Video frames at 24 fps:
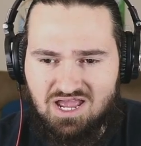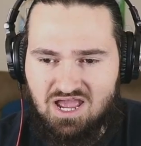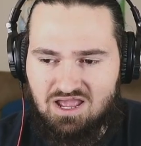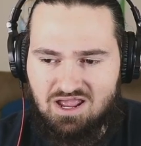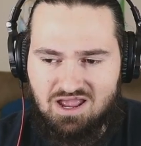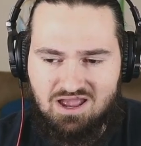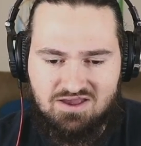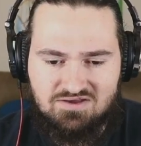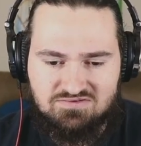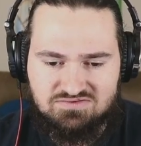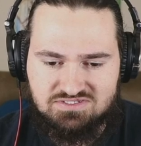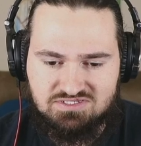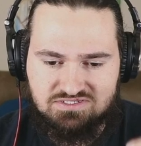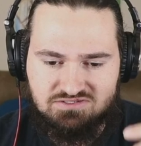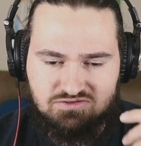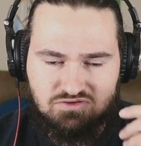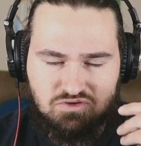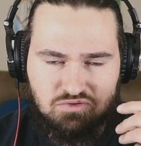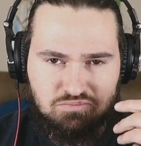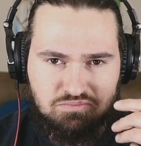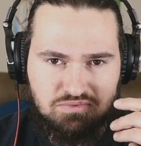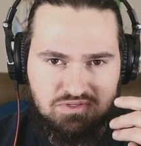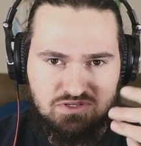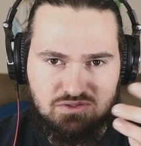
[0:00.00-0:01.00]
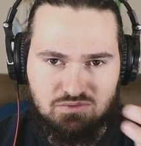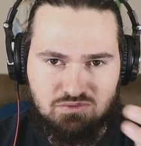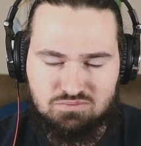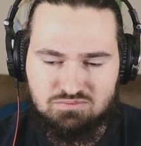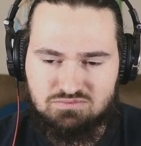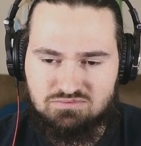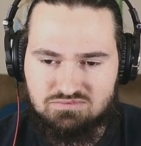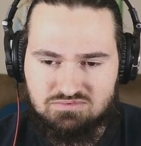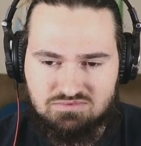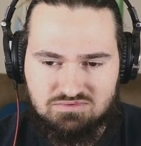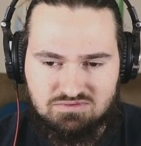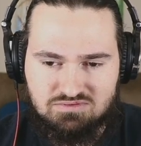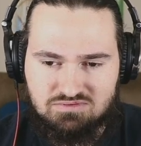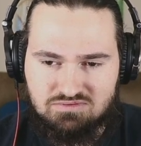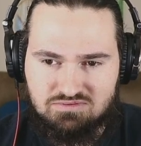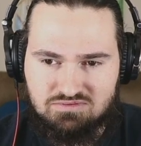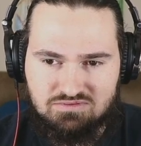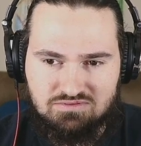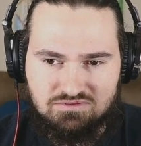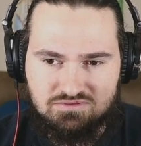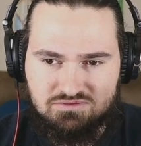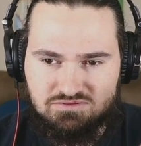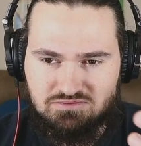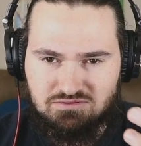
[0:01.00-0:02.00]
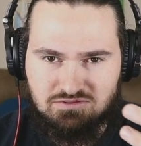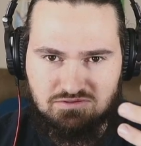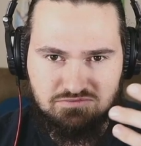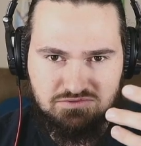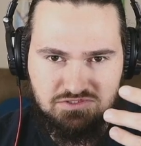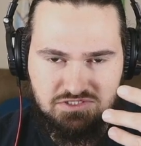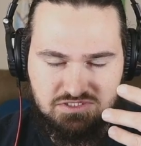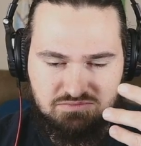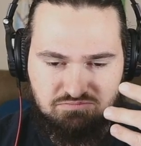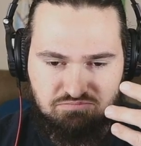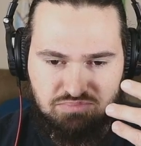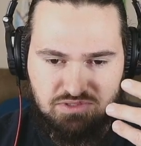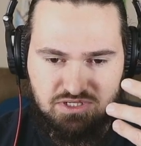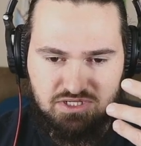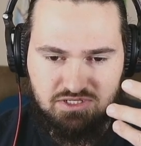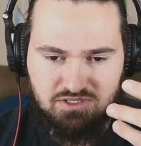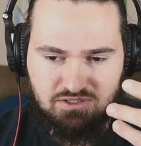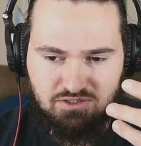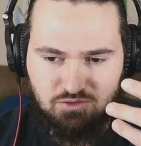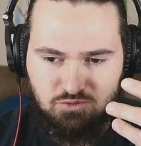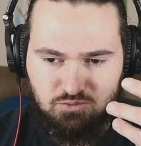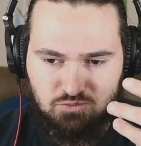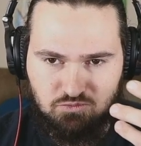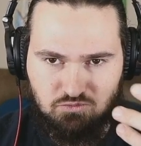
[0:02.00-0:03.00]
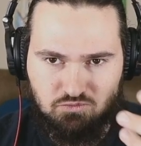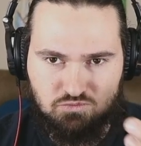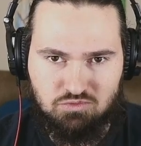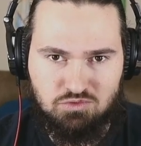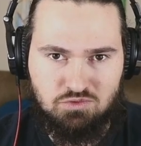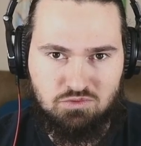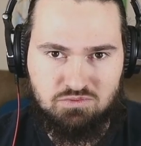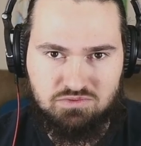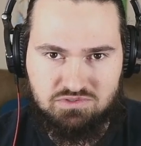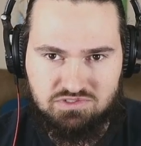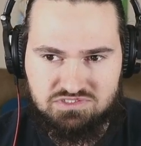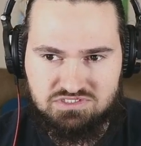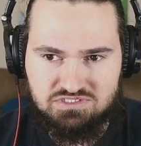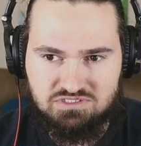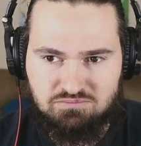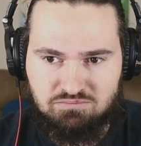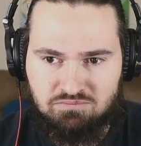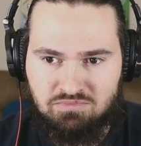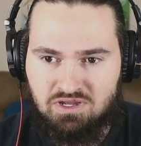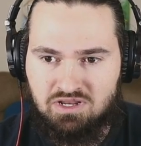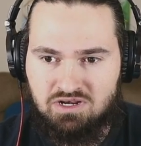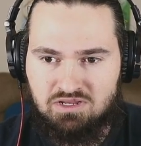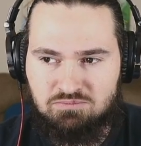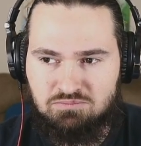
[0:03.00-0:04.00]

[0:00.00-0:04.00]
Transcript: Honestly, don't just be rude to somebody,